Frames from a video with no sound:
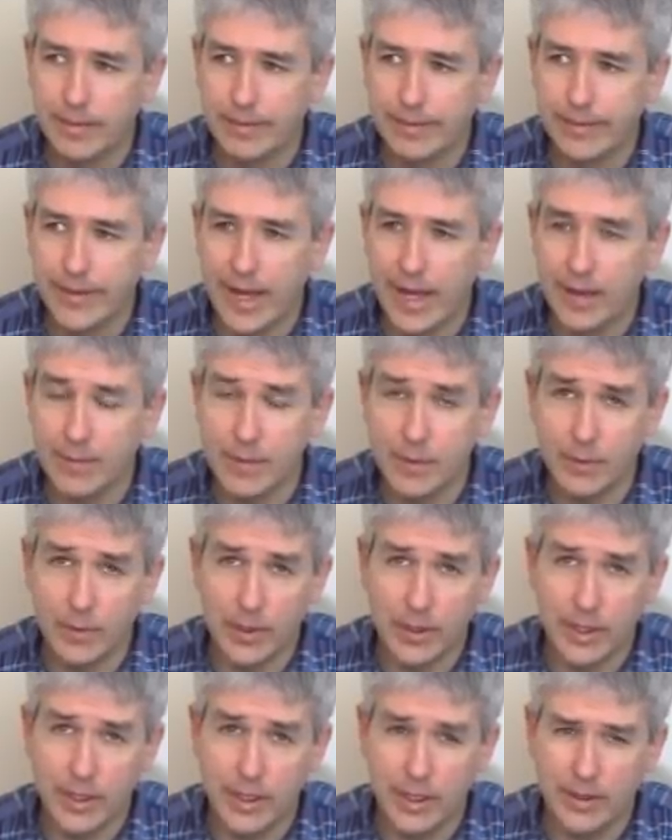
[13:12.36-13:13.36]
have been
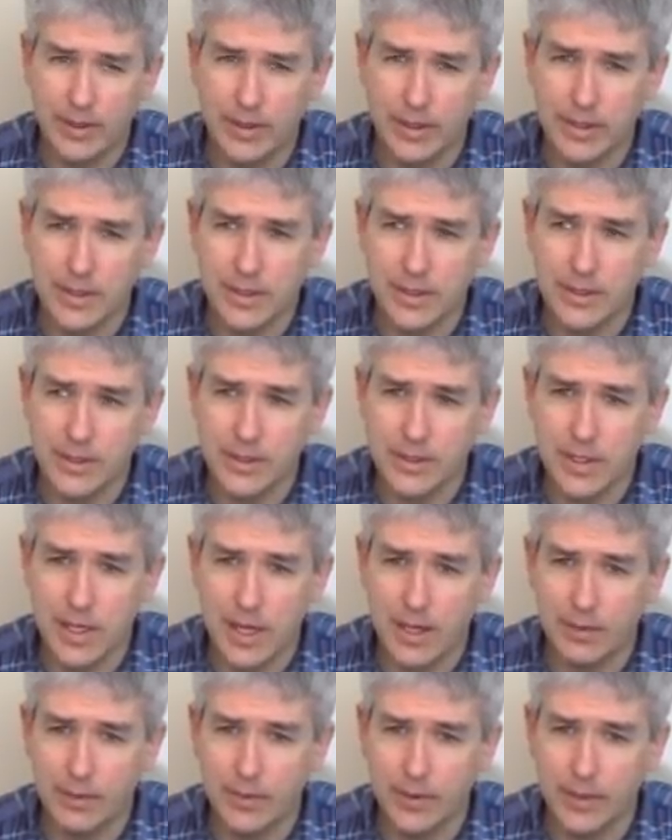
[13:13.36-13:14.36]
working in this and just
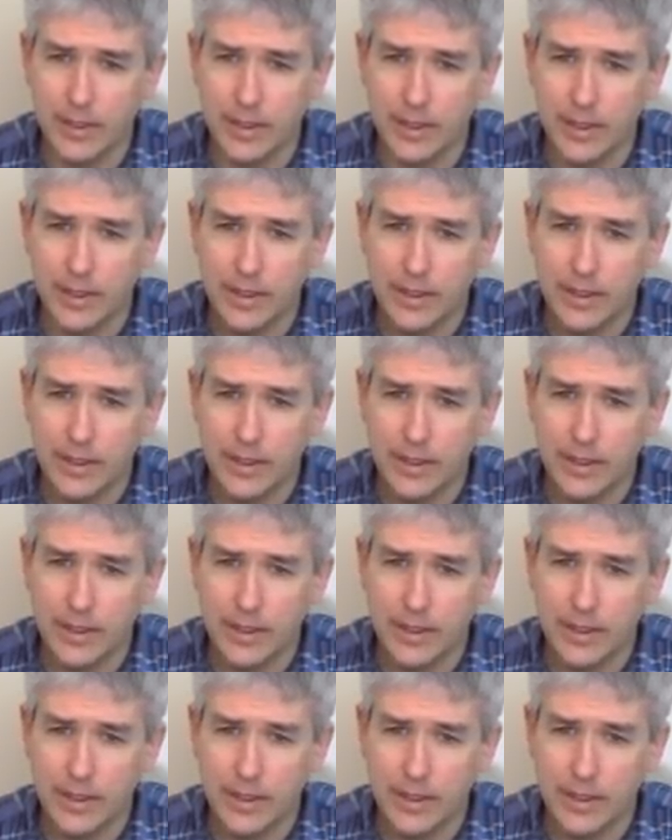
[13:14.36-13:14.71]
not really